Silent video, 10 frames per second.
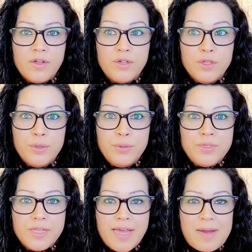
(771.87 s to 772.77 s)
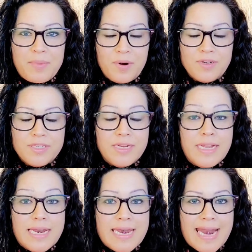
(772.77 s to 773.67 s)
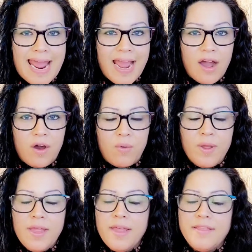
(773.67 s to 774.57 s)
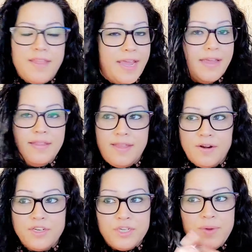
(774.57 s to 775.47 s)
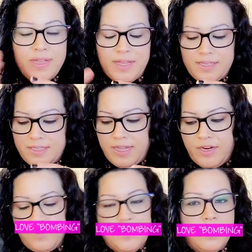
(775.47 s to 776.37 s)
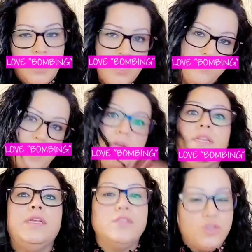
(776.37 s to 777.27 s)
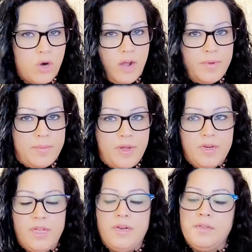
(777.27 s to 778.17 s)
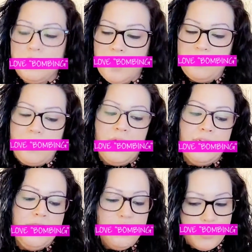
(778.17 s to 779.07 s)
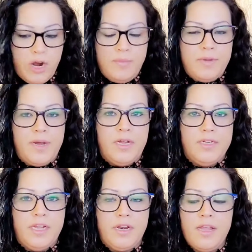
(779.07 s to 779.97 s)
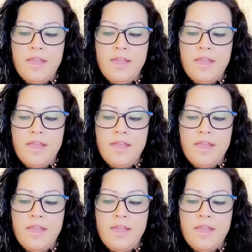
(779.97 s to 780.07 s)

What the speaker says: lose that person now. They're doing this. They do the love bonding, the trauma bonding, love bonding, trauma bonding.